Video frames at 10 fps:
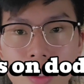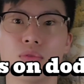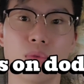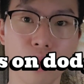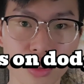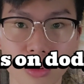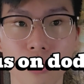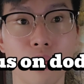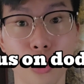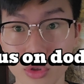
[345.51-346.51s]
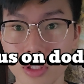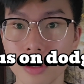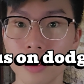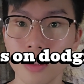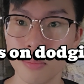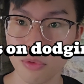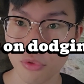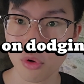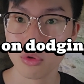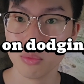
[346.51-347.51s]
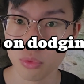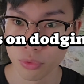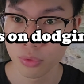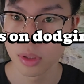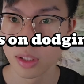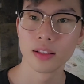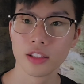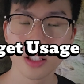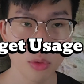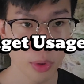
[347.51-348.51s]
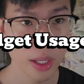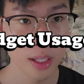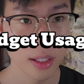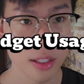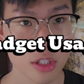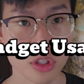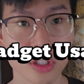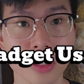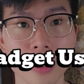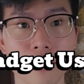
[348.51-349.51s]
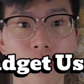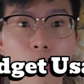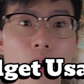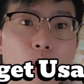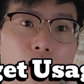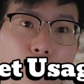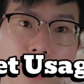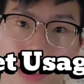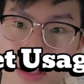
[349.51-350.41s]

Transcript: Focus on dodging before you move. The third way in transiting from one wall to another